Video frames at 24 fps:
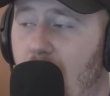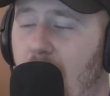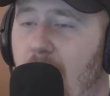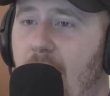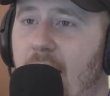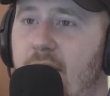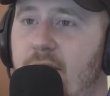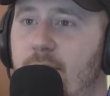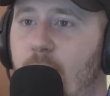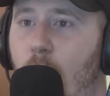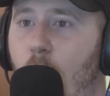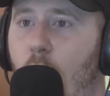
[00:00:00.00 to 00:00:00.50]

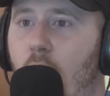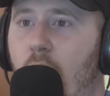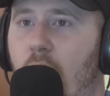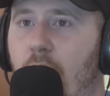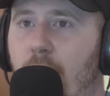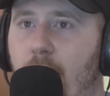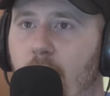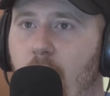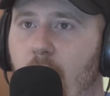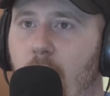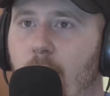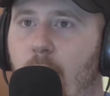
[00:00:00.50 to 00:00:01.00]
it's more
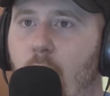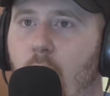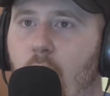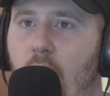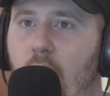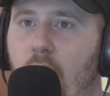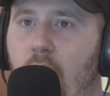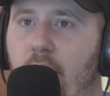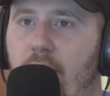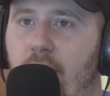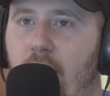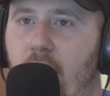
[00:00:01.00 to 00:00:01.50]
of,
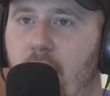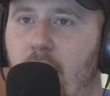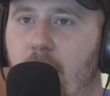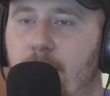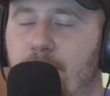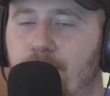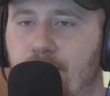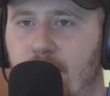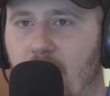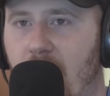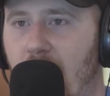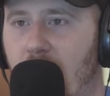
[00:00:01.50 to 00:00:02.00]
more of a
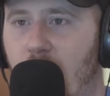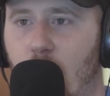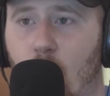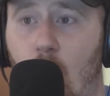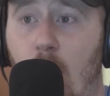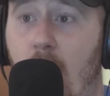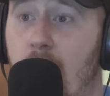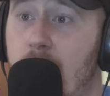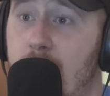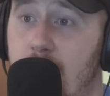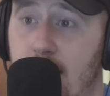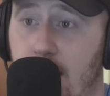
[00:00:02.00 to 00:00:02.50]
like the
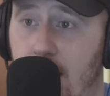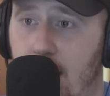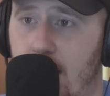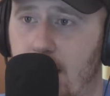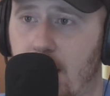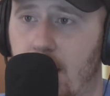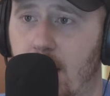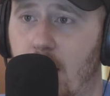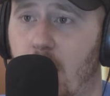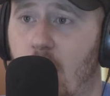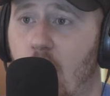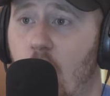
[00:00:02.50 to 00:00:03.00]
Weinstein
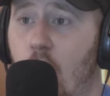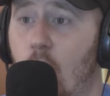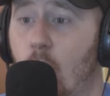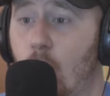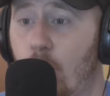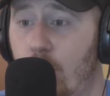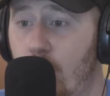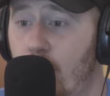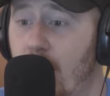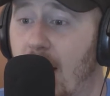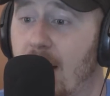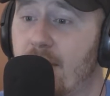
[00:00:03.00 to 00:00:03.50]
thing.
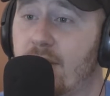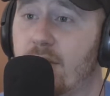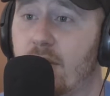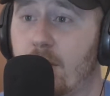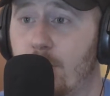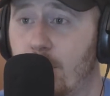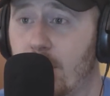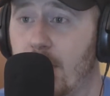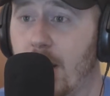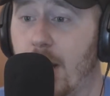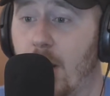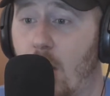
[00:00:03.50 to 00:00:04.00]
When you have
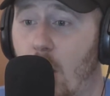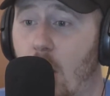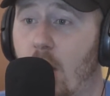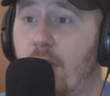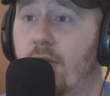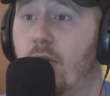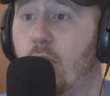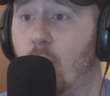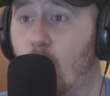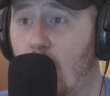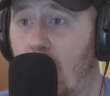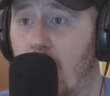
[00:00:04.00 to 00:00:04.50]
someone like
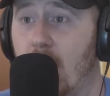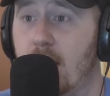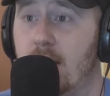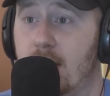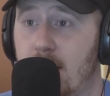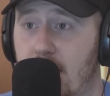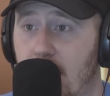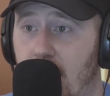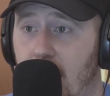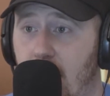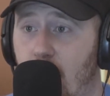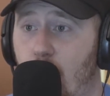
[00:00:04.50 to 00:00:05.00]
Harvey
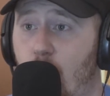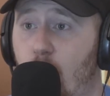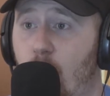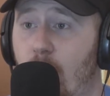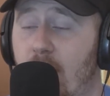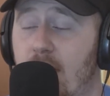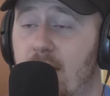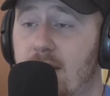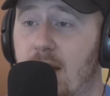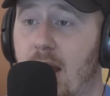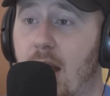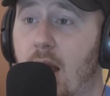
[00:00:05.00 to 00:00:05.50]
Weinstein, who
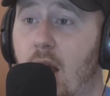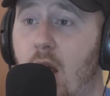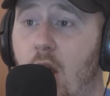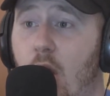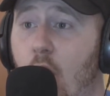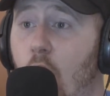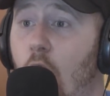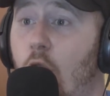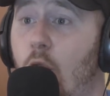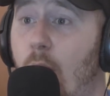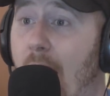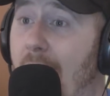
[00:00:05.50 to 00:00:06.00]
is
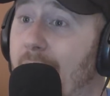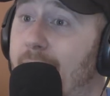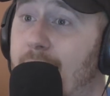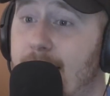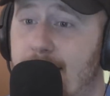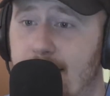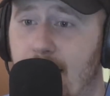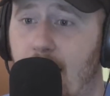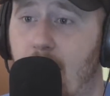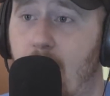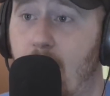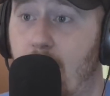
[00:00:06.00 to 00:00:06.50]
who at the
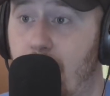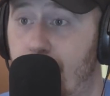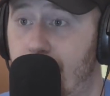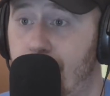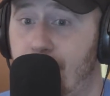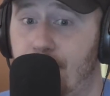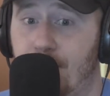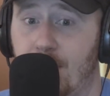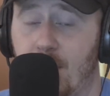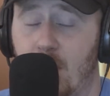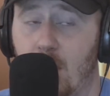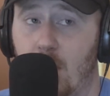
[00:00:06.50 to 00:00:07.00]
time,
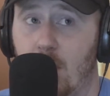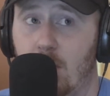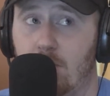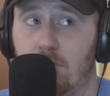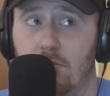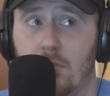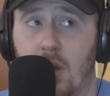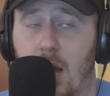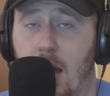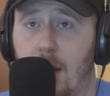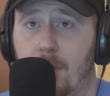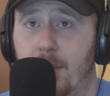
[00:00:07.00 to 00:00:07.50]

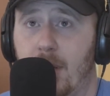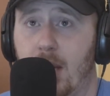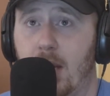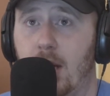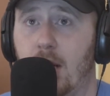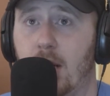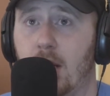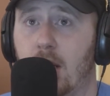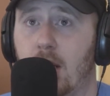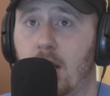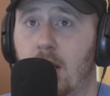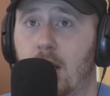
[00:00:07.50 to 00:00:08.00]
I
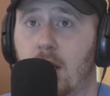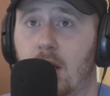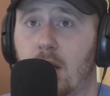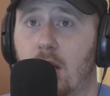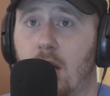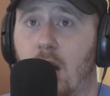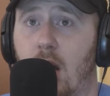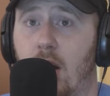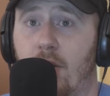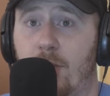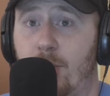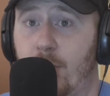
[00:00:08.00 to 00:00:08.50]
mean,
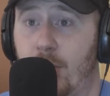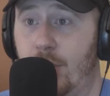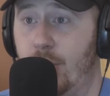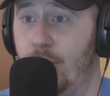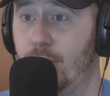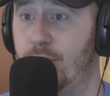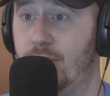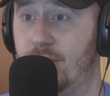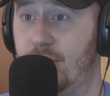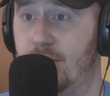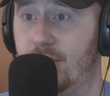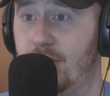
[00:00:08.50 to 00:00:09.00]
of
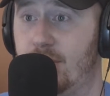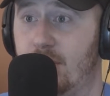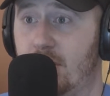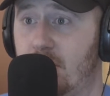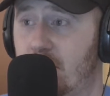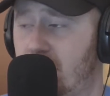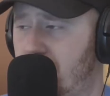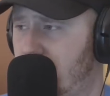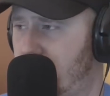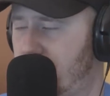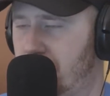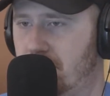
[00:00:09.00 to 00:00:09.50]
producers,
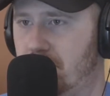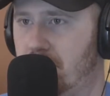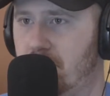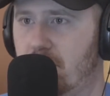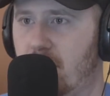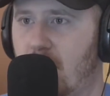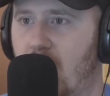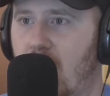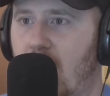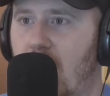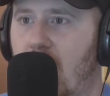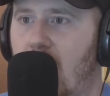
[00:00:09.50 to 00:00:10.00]

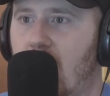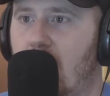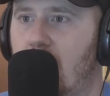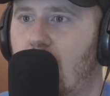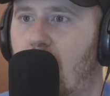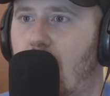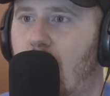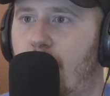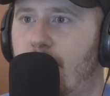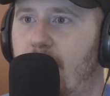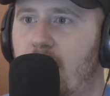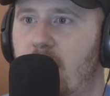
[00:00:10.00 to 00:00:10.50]
right?
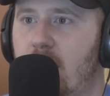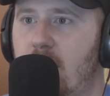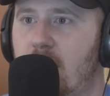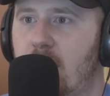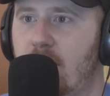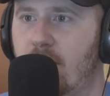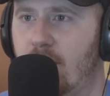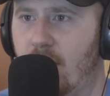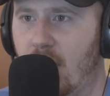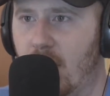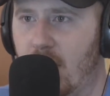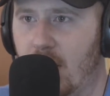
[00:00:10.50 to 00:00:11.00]
He I was mean, it.
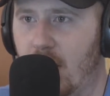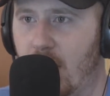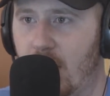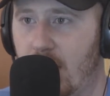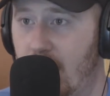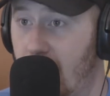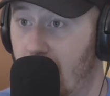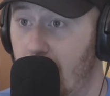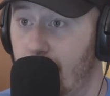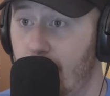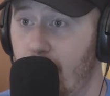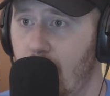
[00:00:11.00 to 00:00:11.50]
Fucking, are you kidding